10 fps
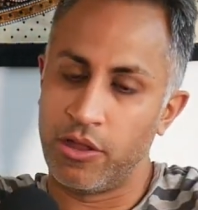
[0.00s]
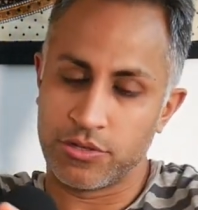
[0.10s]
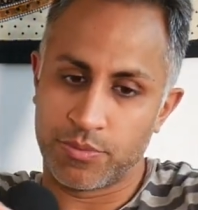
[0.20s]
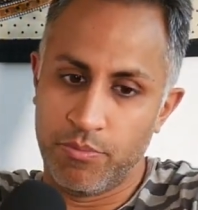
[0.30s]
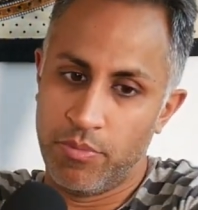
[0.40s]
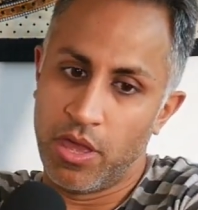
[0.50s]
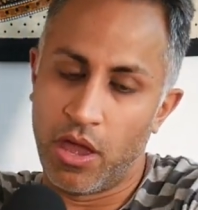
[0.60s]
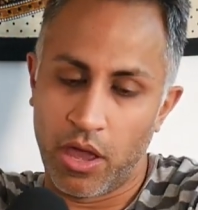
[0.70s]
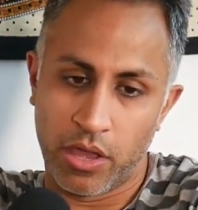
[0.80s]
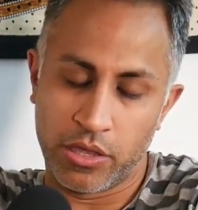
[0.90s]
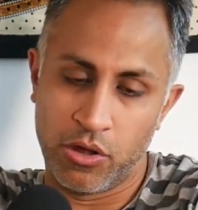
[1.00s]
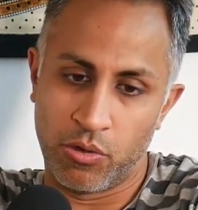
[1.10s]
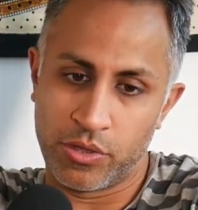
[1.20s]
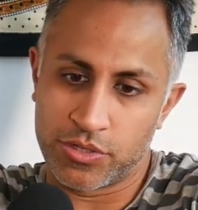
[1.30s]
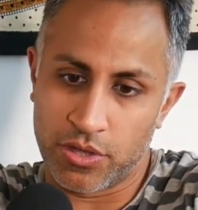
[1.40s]
there's
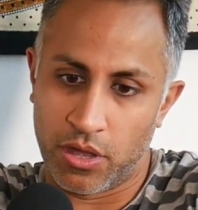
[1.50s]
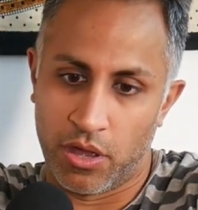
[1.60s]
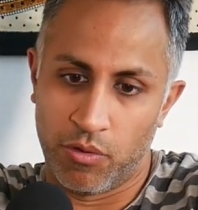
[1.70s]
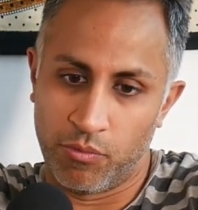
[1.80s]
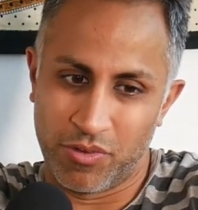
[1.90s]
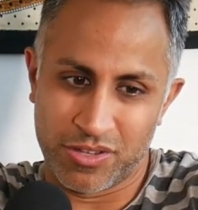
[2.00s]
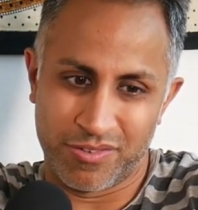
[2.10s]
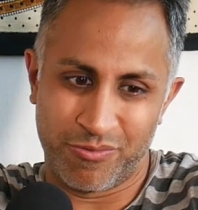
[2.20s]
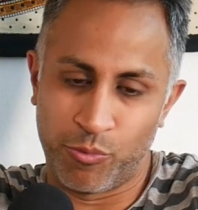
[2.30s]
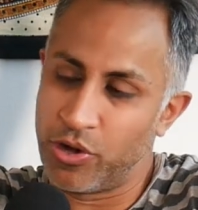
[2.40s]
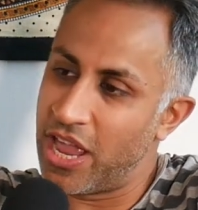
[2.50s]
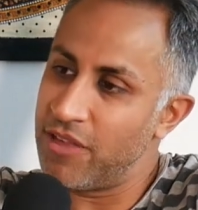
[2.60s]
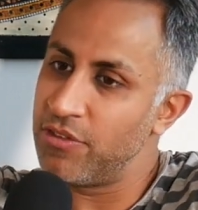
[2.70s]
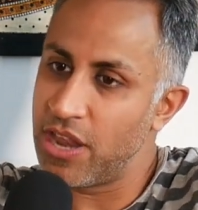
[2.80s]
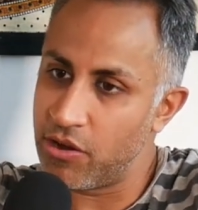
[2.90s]
there's
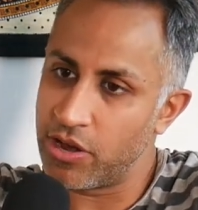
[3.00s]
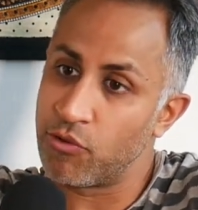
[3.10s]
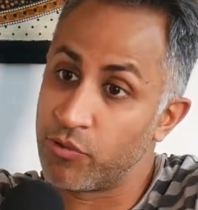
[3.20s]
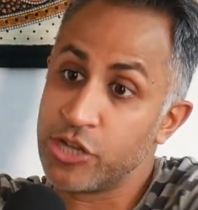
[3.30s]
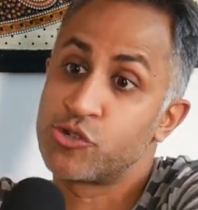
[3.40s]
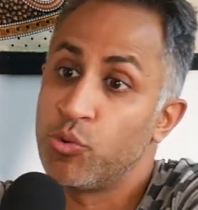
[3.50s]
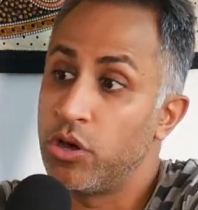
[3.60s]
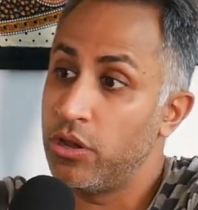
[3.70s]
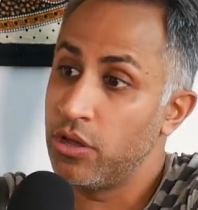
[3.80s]
Woodhaven area, Ridgewood,